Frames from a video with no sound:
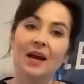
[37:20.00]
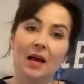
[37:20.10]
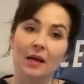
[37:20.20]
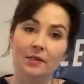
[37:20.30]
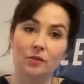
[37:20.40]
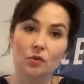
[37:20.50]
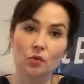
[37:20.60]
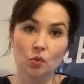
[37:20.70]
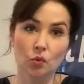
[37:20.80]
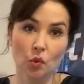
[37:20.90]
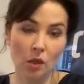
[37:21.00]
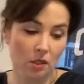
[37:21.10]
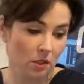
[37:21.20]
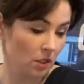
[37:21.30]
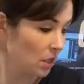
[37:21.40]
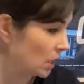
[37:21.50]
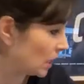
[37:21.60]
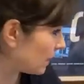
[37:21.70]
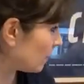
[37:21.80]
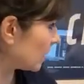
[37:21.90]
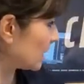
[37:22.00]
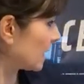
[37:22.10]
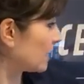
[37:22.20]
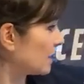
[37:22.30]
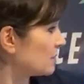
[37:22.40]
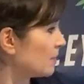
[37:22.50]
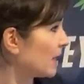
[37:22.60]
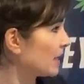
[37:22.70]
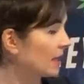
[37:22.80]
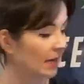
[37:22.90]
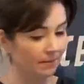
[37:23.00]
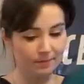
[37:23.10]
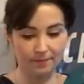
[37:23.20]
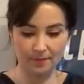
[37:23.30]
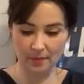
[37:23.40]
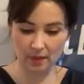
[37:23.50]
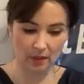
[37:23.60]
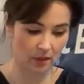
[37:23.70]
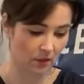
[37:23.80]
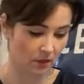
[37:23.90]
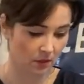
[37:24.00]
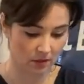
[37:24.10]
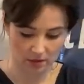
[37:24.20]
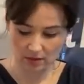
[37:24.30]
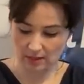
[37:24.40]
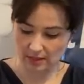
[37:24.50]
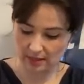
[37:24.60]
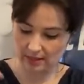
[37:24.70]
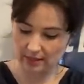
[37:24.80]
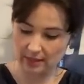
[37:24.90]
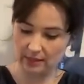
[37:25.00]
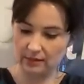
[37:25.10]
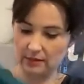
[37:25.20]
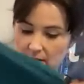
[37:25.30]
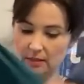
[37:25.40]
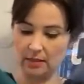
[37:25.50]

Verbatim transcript: and two, and then we're going to get this back again. And